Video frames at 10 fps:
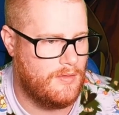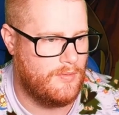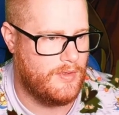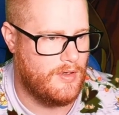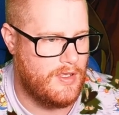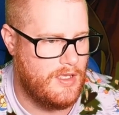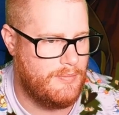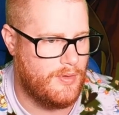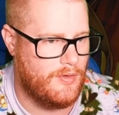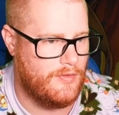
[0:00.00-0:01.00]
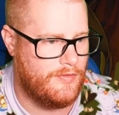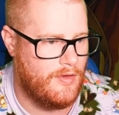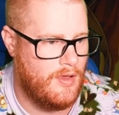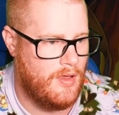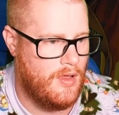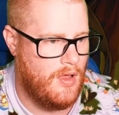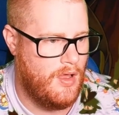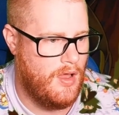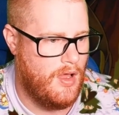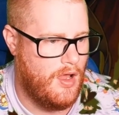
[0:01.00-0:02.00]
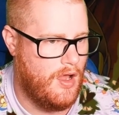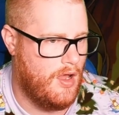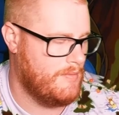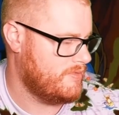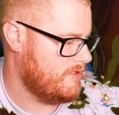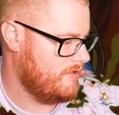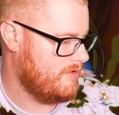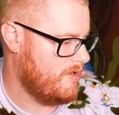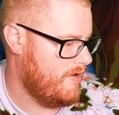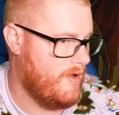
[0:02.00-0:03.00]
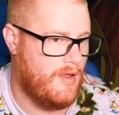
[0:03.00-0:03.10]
We go Heat Proof. So you go